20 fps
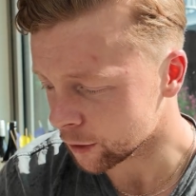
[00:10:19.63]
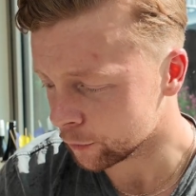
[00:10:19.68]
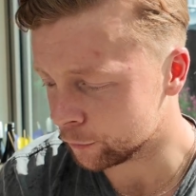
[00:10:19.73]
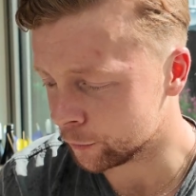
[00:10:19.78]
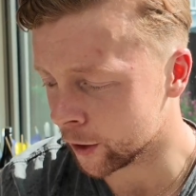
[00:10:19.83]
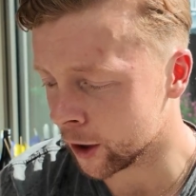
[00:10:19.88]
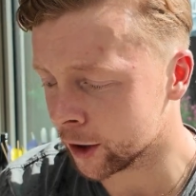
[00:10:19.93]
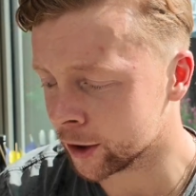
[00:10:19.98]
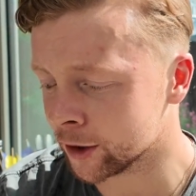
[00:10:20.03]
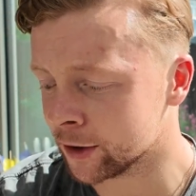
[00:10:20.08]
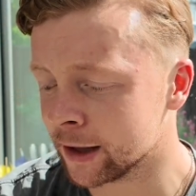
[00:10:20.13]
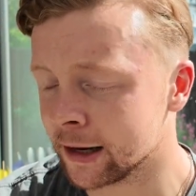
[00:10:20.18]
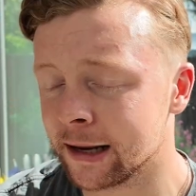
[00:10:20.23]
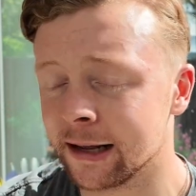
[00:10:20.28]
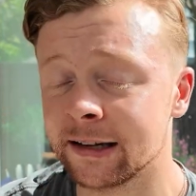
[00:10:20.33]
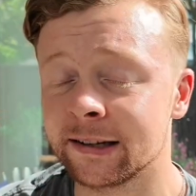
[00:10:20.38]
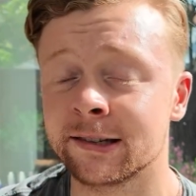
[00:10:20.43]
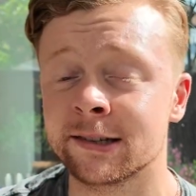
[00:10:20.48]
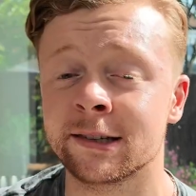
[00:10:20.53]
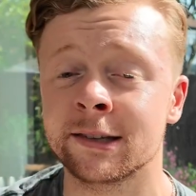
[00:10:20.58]
Third on the
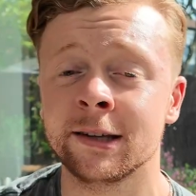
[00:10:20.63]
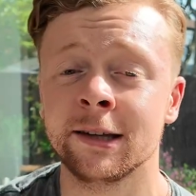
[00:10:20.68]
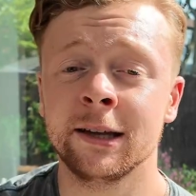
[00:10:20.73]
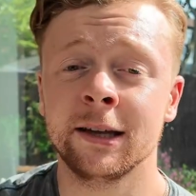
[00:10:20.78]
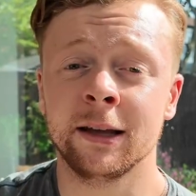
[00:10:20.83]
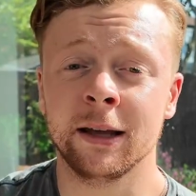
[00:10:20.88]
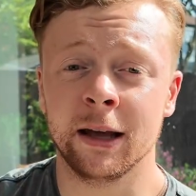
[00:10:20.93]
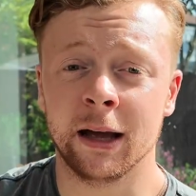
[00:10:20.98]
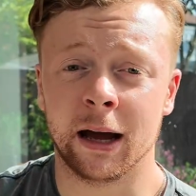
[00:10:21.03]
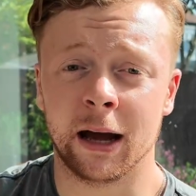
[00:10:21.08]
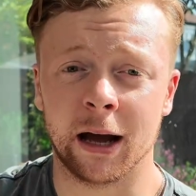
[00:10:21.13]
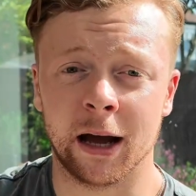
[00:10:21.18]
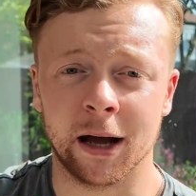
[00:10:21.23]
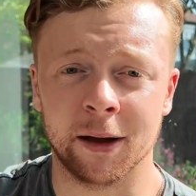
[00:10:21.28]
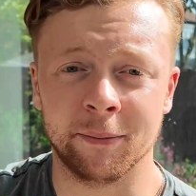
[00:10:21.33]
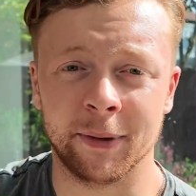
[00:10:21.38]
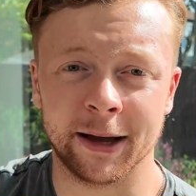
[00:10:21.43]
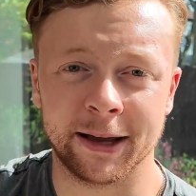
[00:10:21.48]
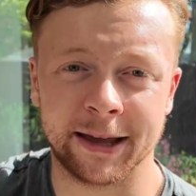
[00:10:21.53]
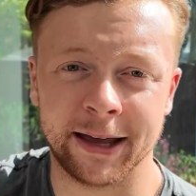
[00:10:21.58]
list,
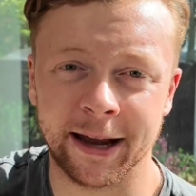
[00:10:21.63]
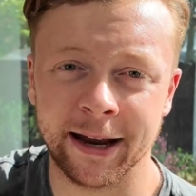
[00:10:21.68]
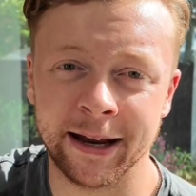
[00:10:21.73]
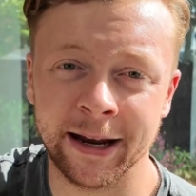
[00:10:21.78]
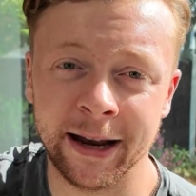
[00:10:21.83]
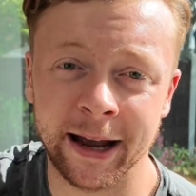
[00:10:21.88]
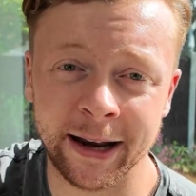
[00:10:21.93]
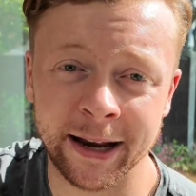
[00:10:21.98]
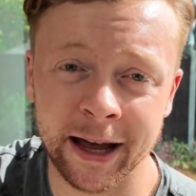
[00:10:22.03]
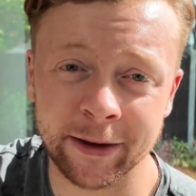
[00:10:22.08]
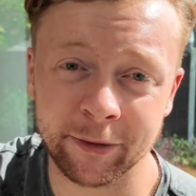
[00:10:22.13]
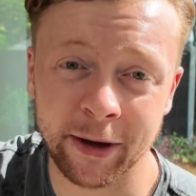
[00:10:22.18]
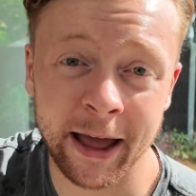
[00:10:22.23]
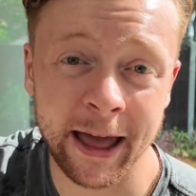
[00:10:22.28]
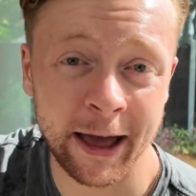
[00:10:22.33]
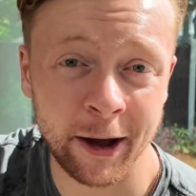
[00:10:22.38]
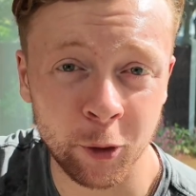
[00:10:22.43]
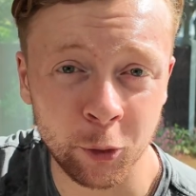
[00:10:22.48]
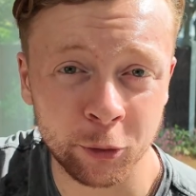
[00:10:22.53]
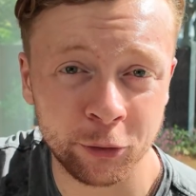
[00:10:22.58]
again, another
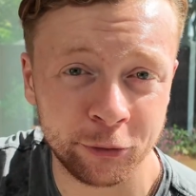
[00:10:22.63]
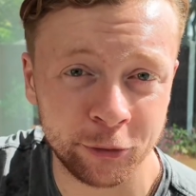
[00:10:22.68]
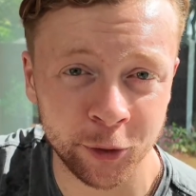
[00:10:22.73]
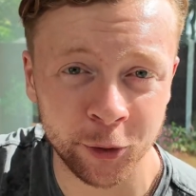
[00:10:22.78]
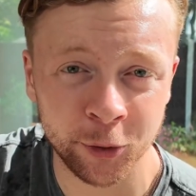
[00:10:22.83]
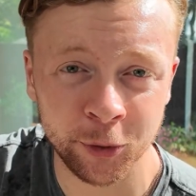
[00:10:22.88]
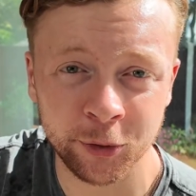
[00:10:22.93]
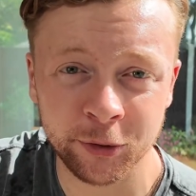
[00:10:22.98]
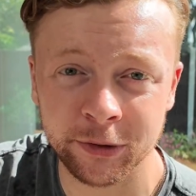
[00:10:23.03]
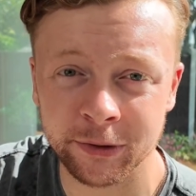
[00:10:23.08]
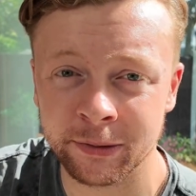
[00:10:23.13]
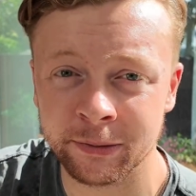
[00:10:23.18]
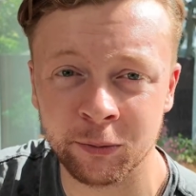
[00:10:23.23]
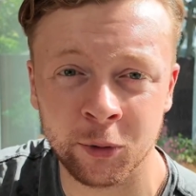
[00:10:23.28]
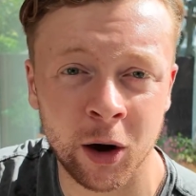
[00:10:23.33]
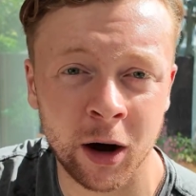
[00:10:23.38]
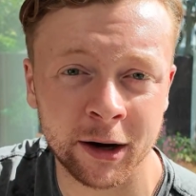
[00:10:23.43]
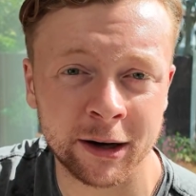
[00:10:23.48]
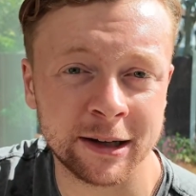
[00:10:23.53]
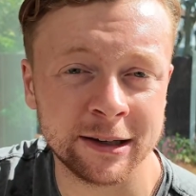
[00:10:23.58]
health food,
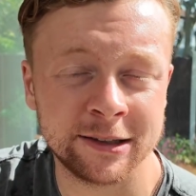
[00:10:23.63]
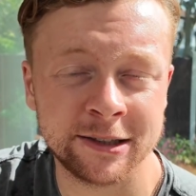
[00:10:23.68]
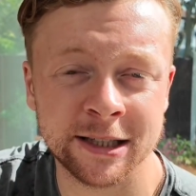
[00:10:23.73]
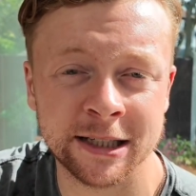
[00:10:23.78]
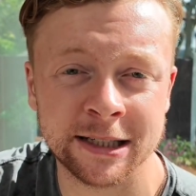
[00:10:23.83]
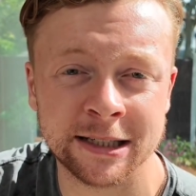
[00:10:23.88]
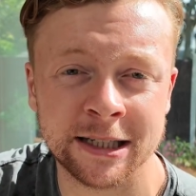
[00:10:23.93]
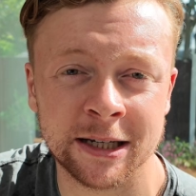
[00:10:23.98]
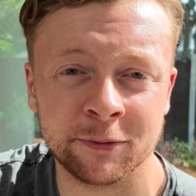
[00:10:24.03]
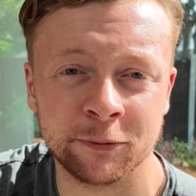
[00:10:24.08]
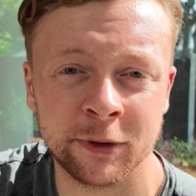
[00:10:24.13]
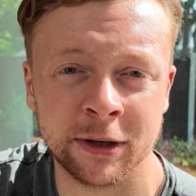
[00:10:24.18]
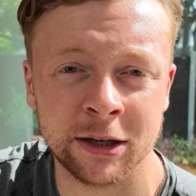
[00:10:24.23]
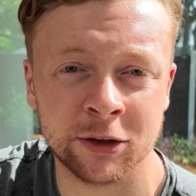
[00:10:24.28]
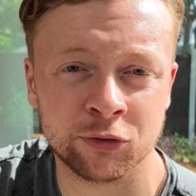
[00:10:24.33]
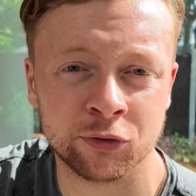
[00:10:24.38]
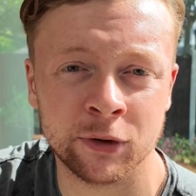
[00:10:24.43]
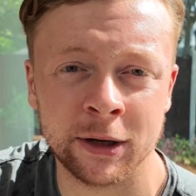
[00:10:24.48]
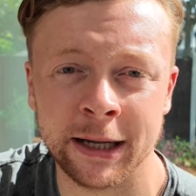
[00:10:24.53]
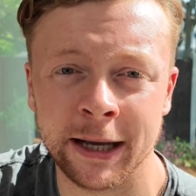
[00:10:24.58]
what I'd consider something
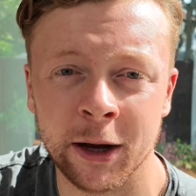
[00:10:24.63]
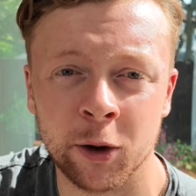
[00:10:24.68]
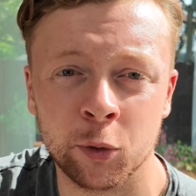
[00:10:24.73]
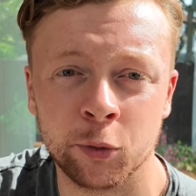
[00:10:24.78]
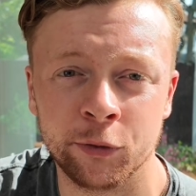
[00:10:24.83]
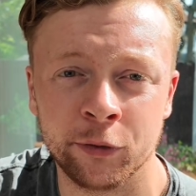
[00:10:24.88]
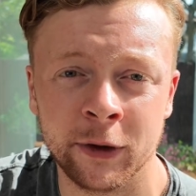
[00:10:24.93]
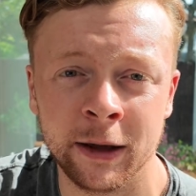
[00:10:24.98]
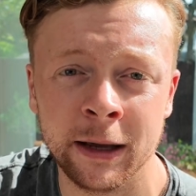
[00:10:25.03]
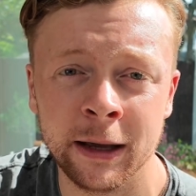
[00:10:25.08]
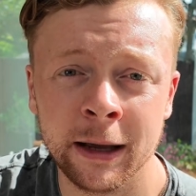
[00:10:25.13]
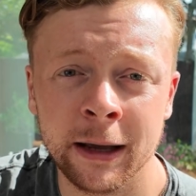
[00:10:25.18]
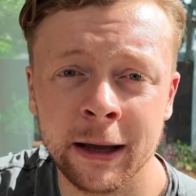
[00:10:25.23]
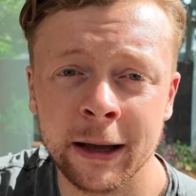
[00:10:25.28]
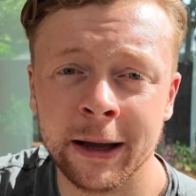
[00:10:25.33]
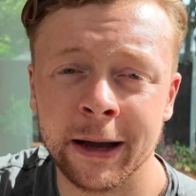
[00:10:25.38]
that's really healthy,